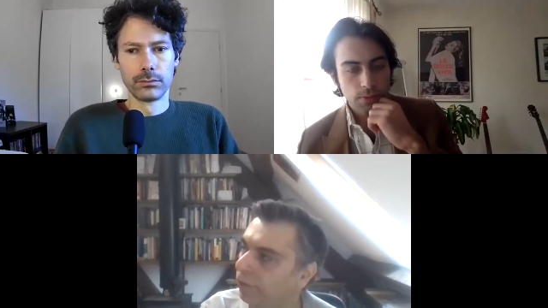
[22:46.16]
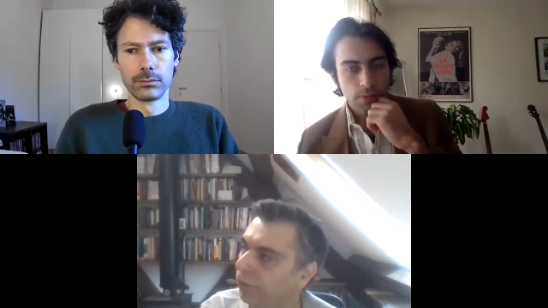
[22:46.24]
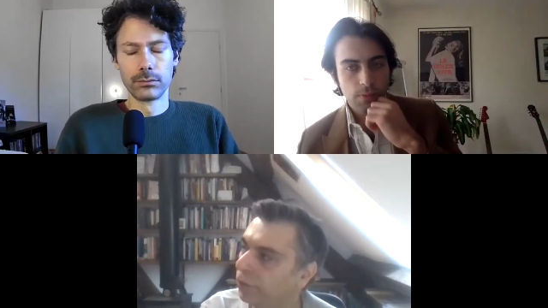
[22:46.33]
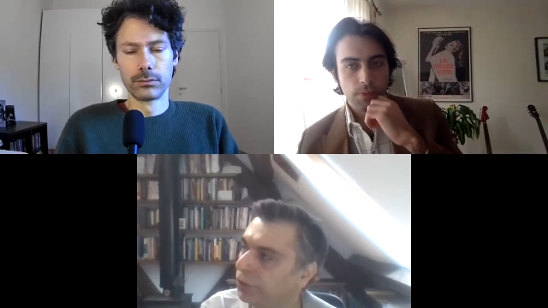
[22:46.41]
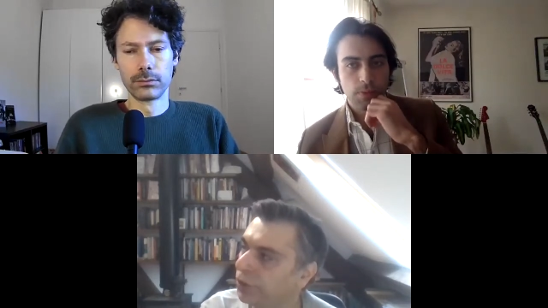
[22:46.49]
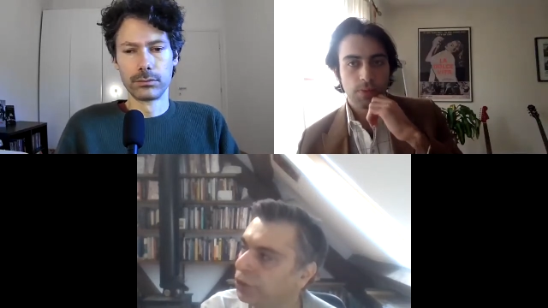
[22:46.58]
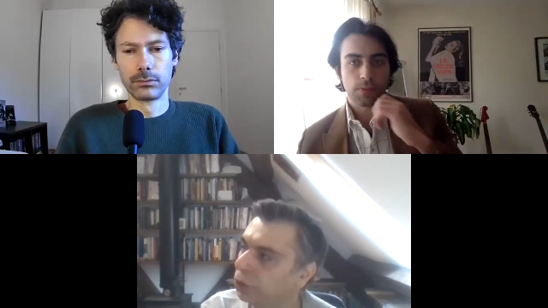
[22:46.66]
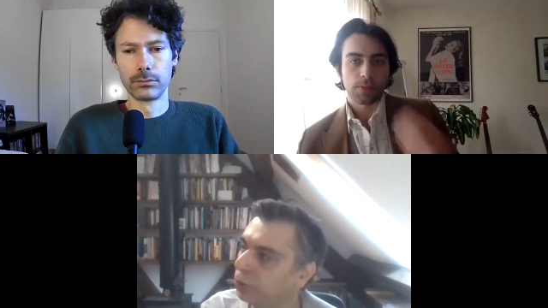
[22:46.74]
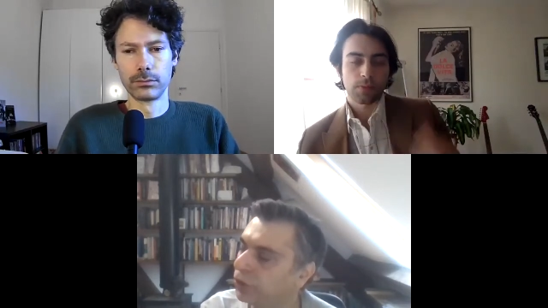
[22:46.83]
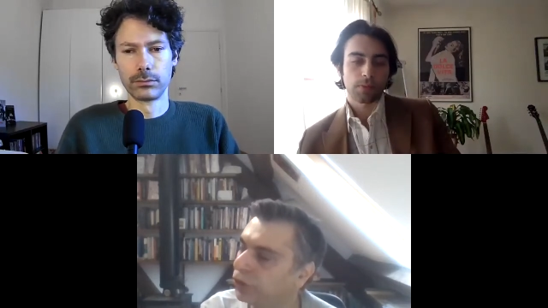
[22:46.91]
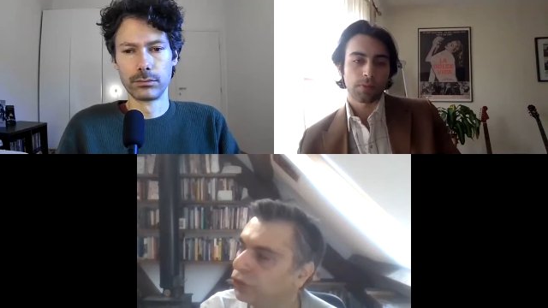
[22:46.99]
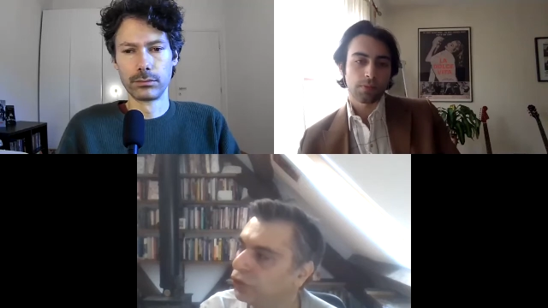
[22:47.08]
Speaker 1: footage
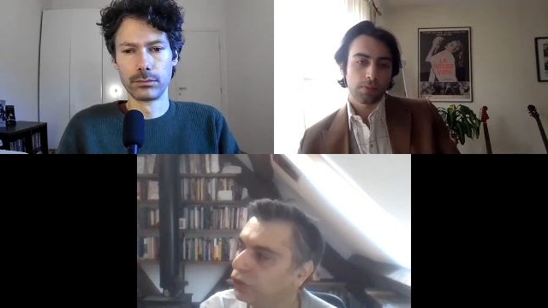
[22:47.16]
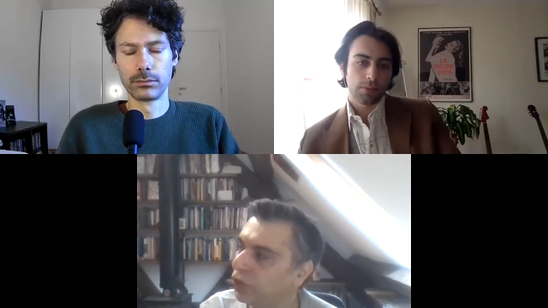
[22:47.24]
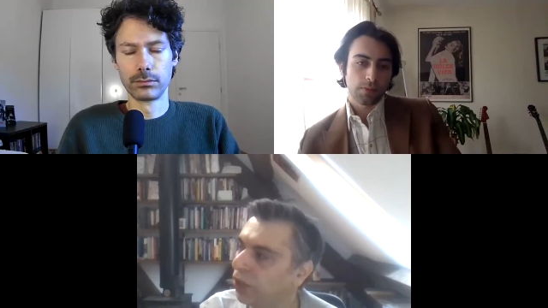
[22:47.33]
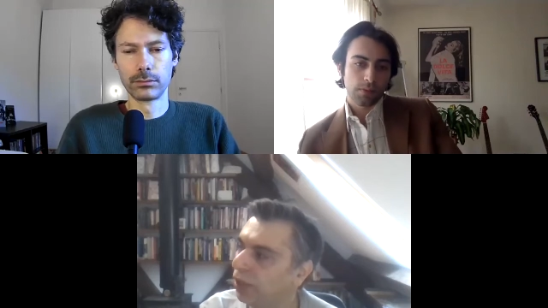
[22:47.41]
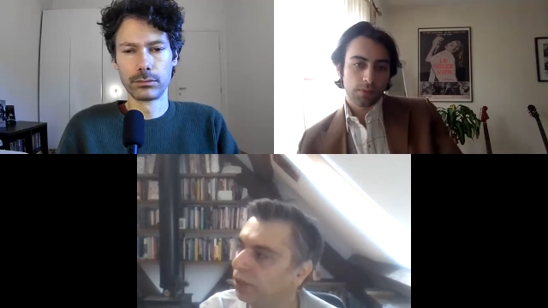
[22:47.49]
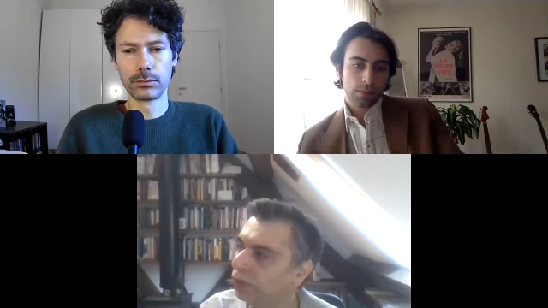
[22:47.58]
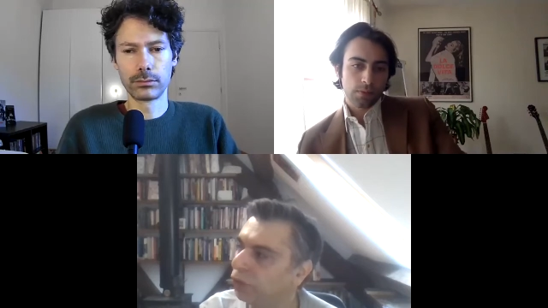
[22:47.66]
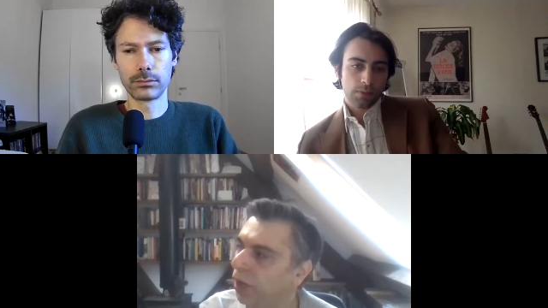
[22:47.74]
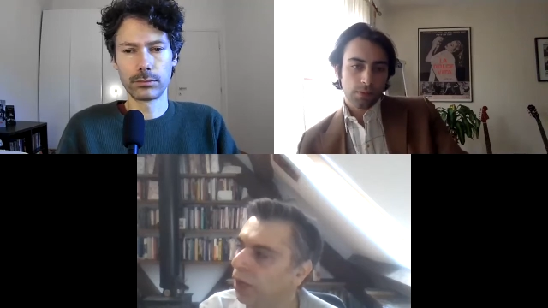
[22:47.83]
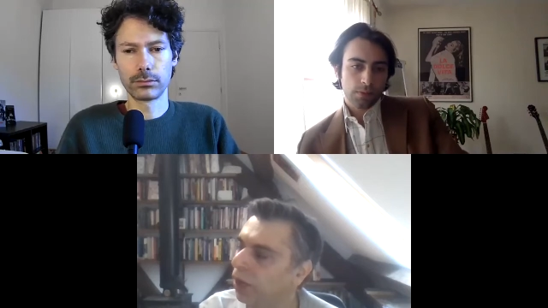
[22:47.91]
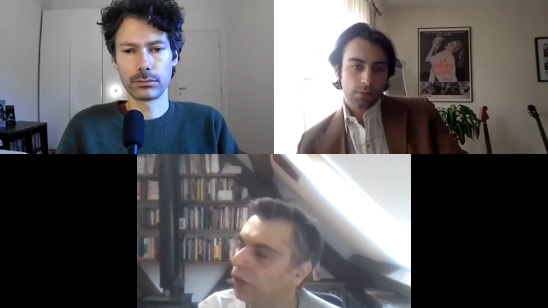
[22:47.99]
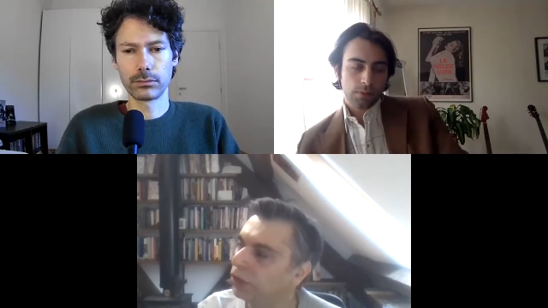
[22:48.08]
was to
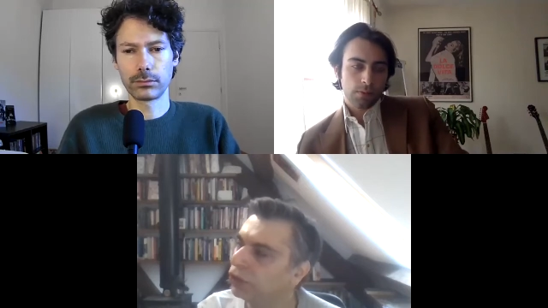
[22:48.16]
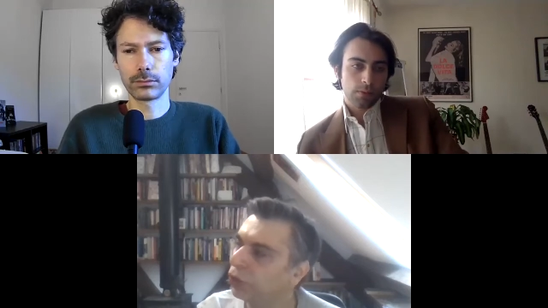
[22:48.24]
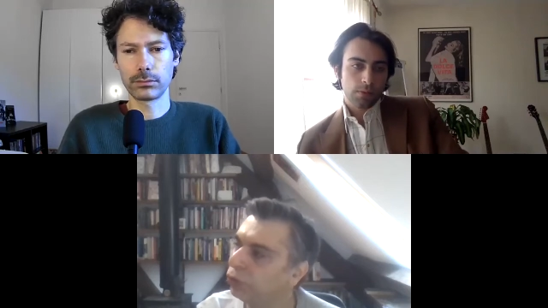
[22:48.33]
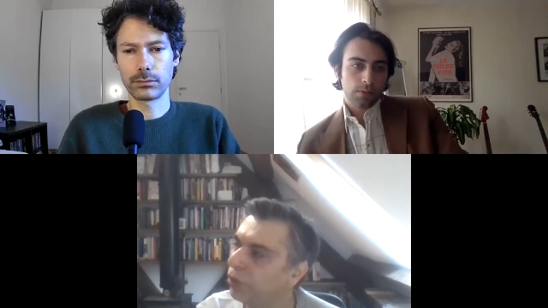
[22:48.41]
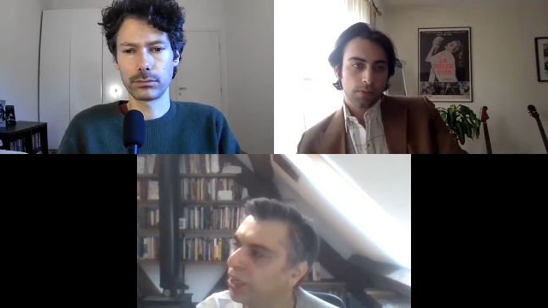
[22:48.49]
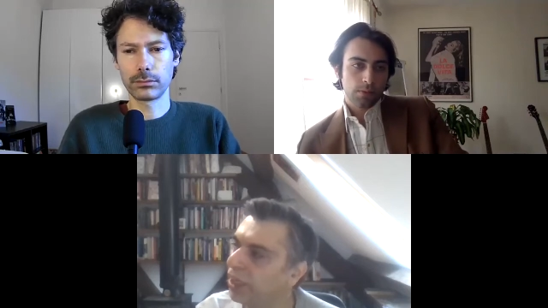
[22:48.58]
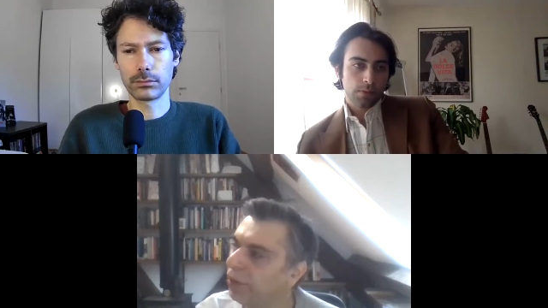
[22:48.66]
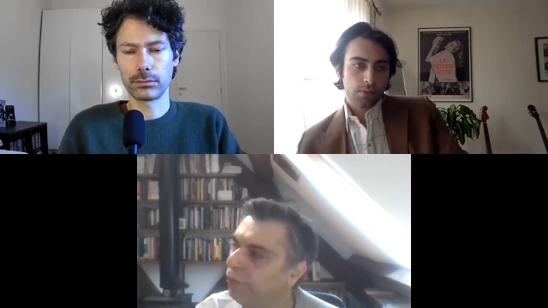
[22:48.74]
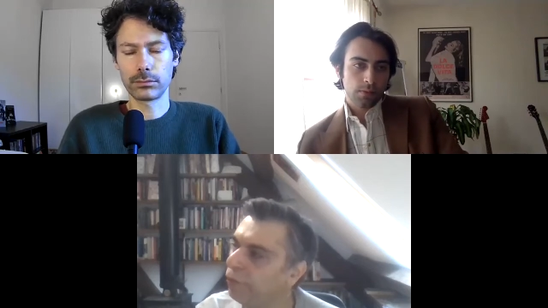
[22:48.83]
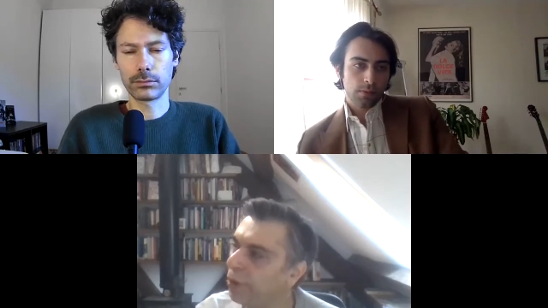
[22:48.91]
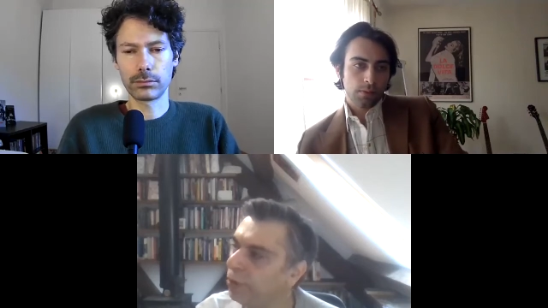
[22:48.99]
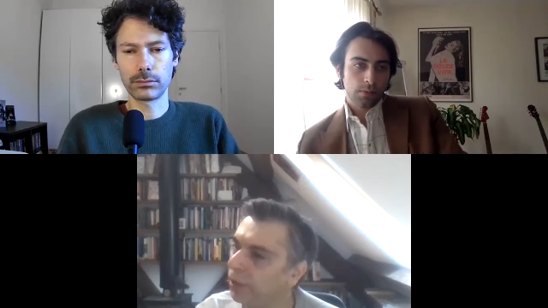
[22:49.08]
to really
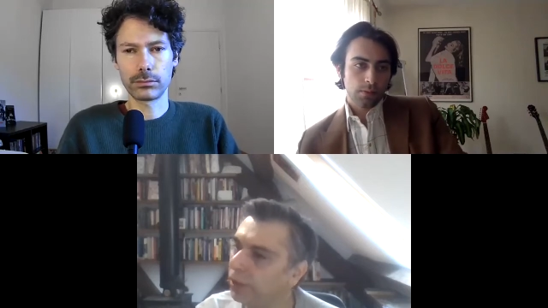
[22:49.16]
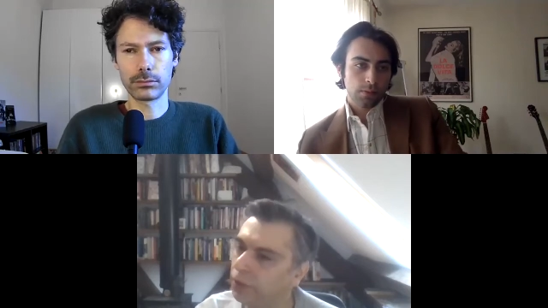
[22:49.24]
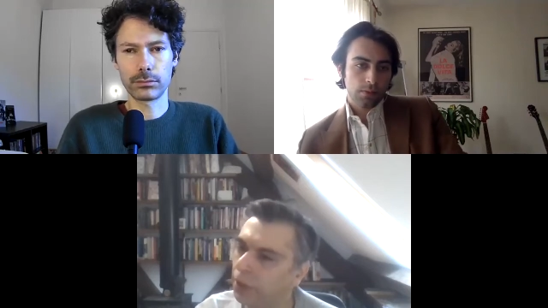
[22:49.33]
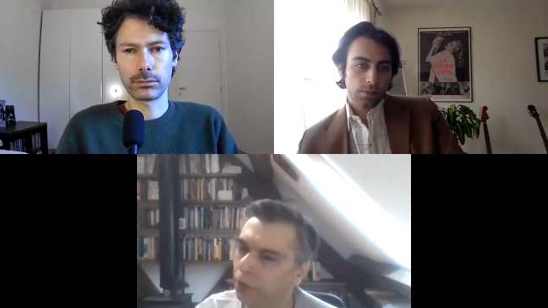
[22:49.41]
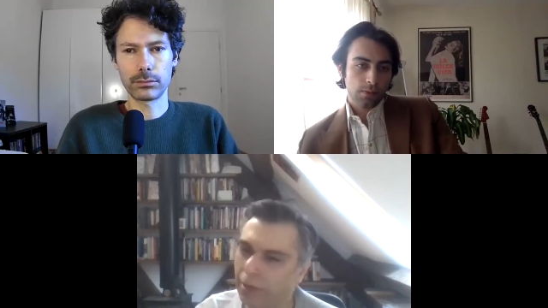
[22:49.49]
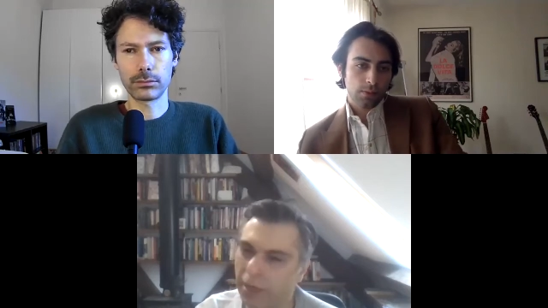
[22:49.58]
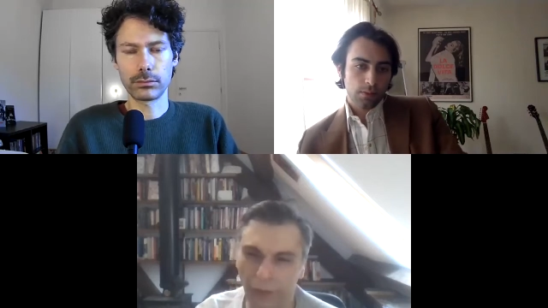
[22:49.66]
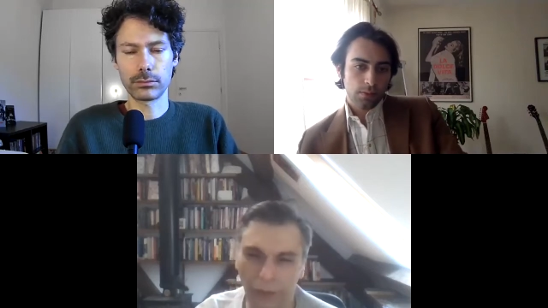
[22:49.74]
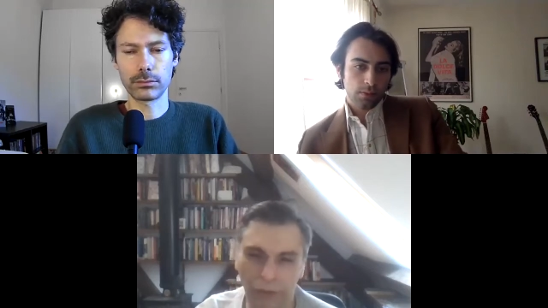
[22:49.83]
focus it around